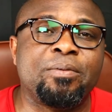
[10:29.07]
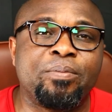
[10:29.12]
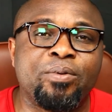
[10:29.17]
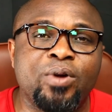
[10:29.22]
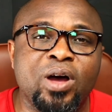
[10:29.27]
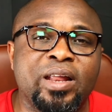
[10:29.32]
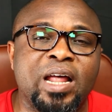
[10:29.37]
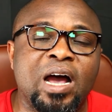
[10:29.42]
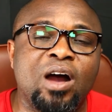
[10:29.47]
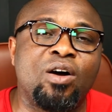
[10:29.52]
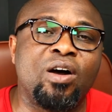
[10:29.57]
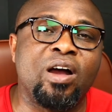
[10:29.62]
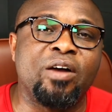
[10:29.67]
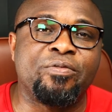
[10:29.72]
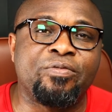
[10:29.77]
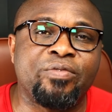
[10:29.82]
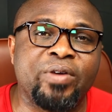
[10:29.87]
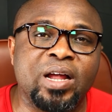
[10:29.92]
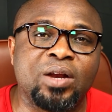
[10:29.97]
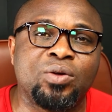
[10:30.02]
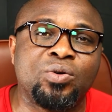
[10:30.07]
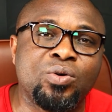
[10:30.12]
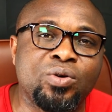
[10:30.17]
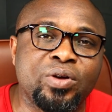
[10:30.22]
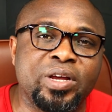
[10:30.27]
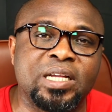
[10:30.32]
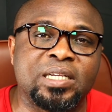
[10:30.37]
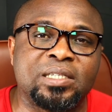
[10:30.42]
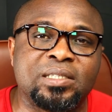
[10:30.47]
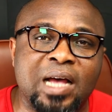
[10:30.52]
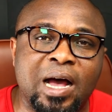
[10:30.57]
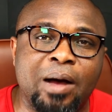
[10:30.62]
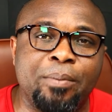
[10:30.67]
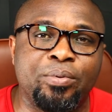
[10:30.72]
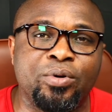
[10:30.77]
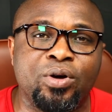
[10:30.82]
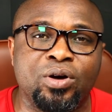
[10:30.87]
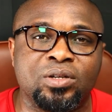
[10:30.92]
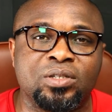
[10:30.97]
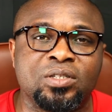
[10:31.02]
brother or a friend who is
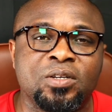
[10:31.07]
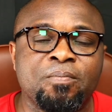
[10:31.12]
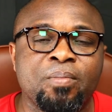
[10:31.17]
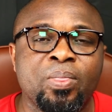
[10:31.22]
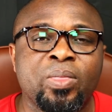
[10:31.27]
abroad.